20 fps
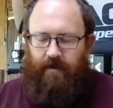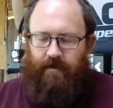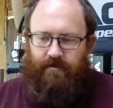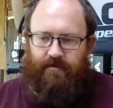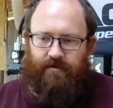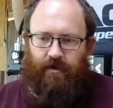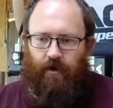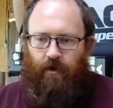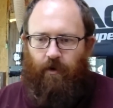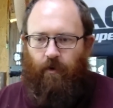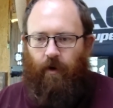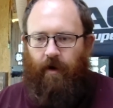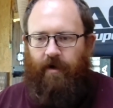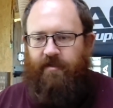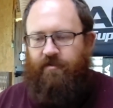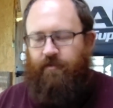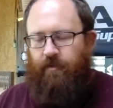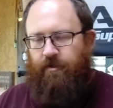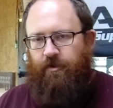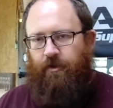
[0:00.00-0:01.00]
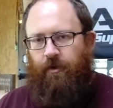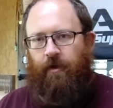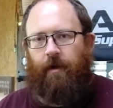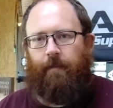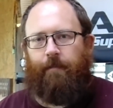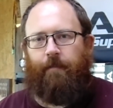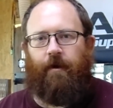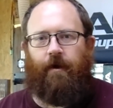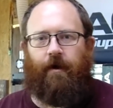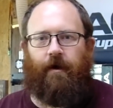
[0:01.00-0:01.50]
So I switched to an
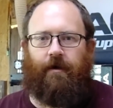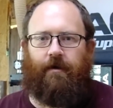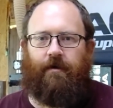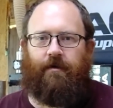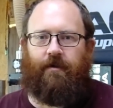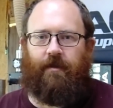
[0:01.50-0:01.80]
upcut